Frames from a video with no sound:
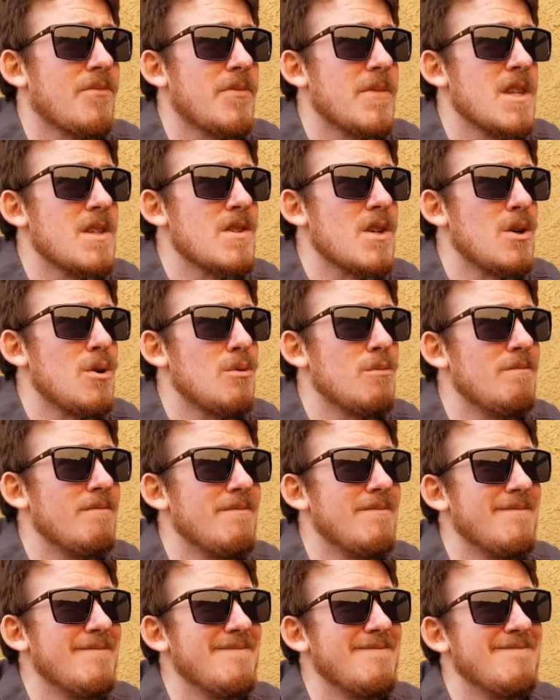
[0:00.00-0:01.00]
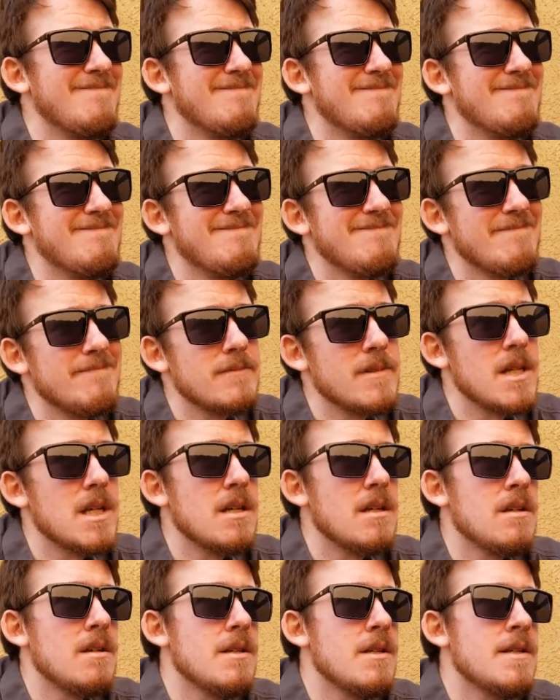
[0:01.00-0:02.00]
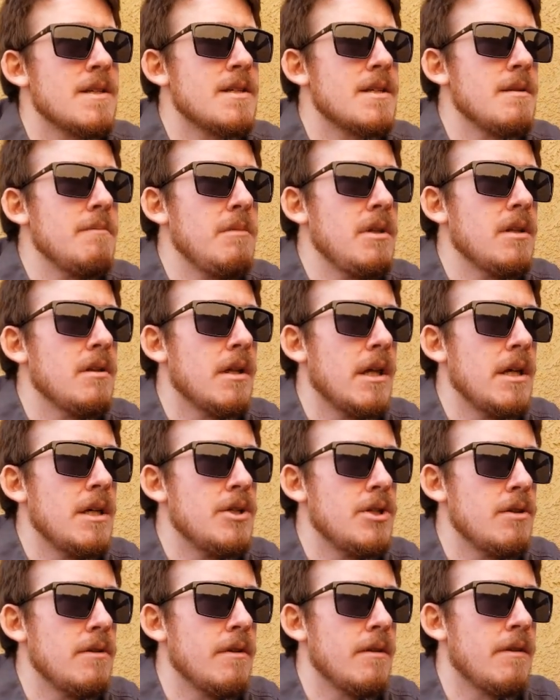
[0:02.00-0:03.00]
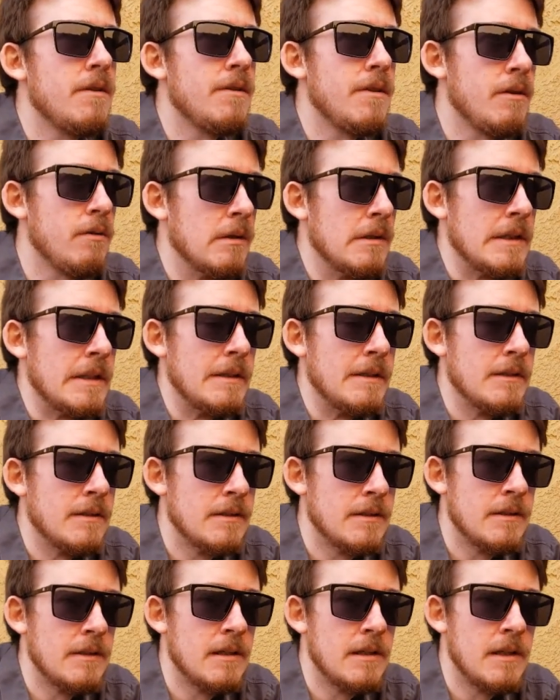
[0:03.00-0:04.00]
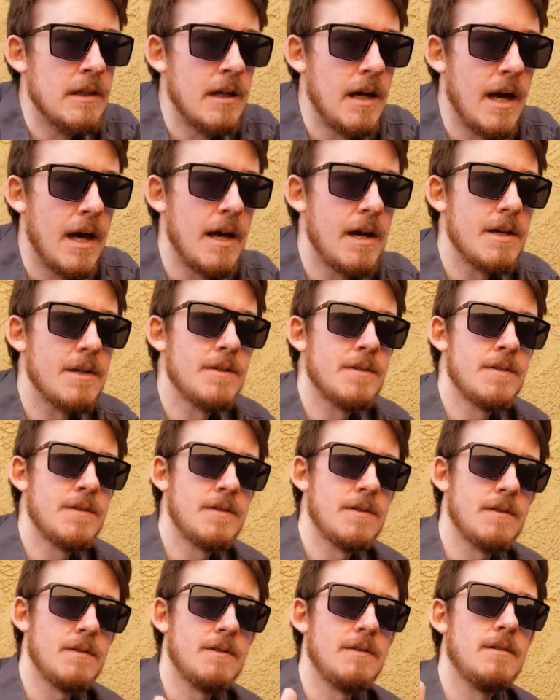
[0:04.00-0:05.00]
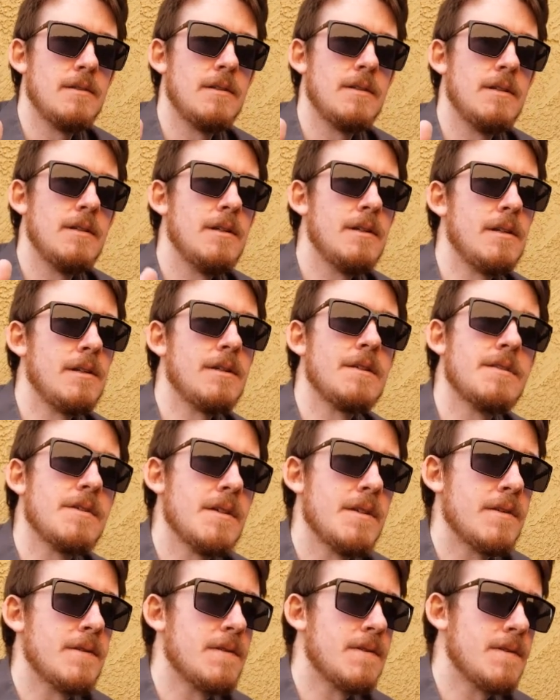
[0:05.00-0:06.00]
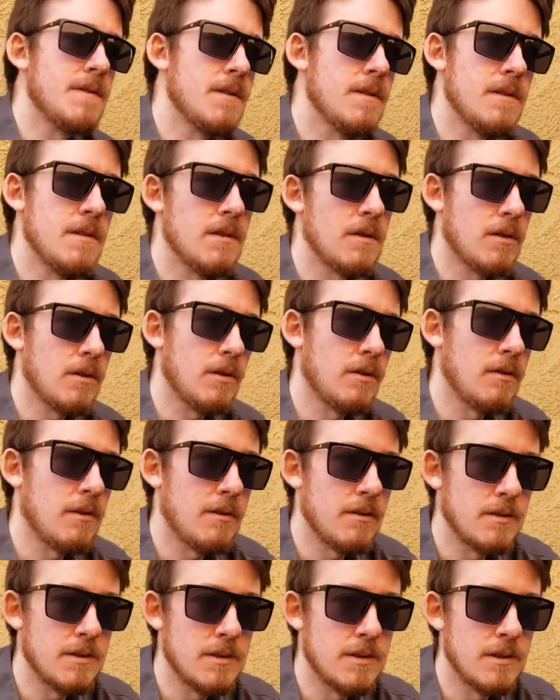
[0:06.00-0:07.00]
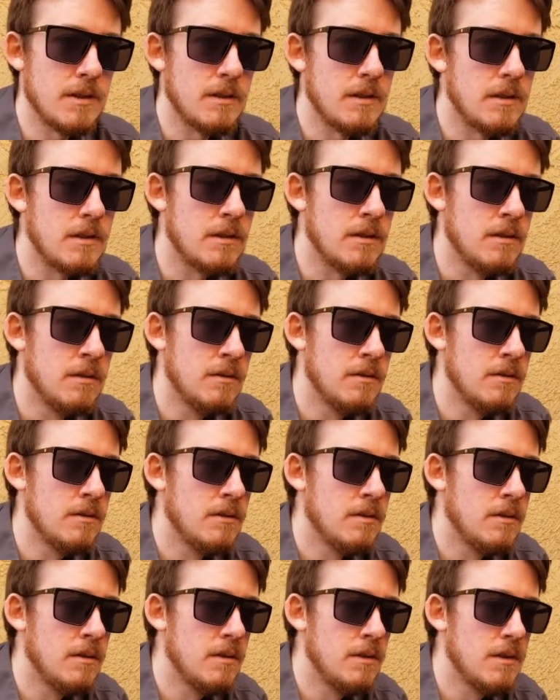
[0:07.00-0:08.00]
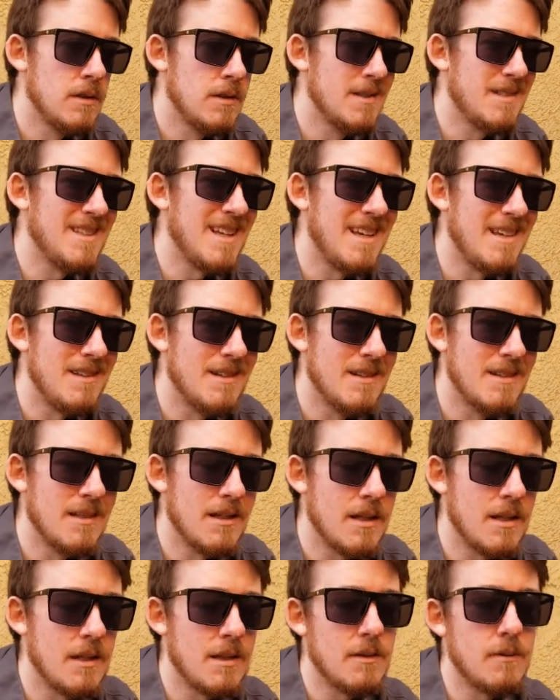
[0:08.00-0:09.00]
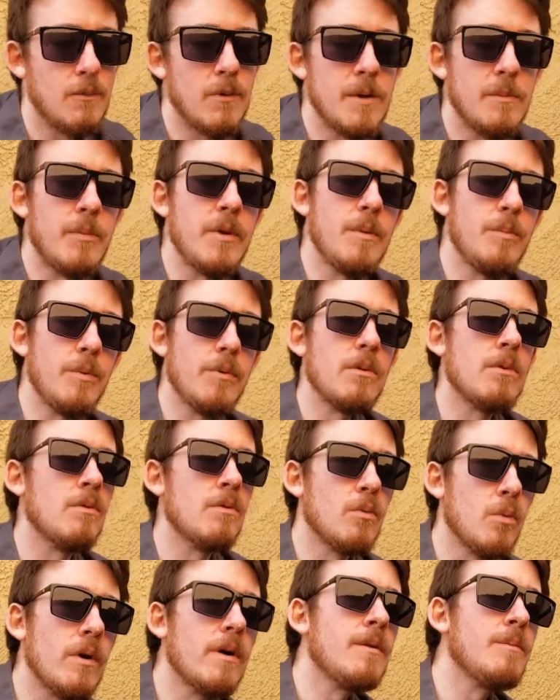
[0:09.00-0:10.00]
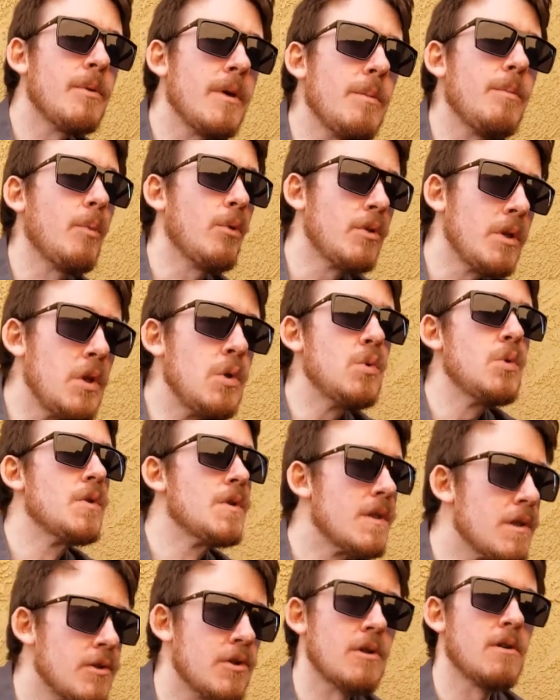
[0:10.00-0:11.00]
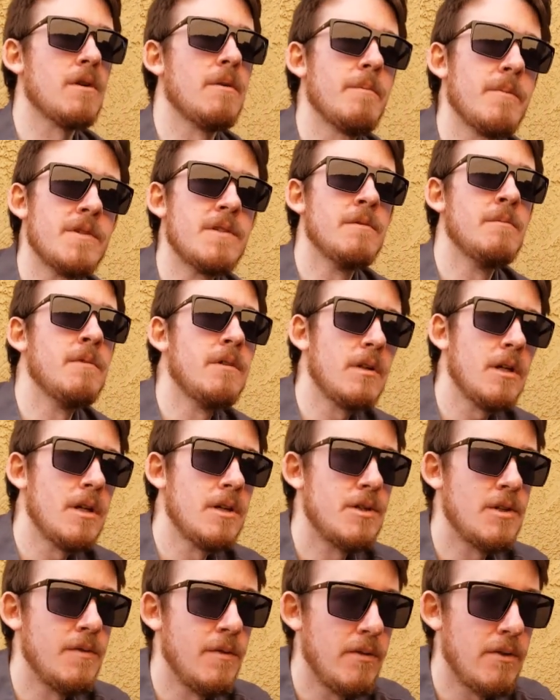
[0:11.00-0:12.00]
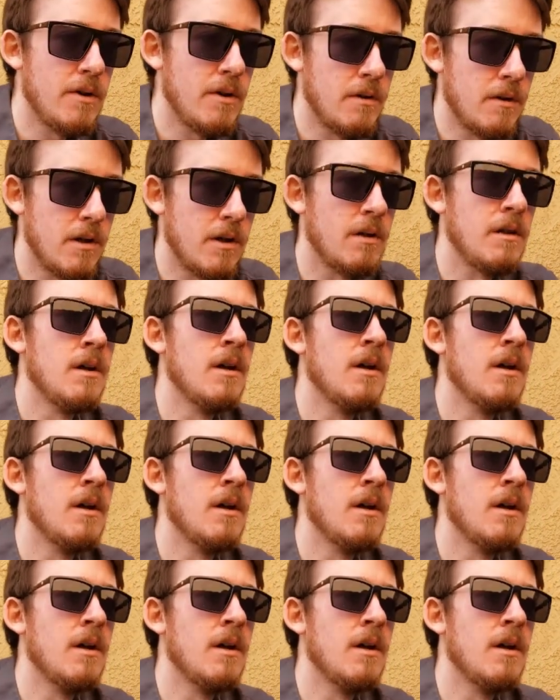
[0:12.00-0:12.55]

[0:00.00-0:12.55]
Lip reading: So simulation theory, as it exists in the current state, when people use the term simulation theory,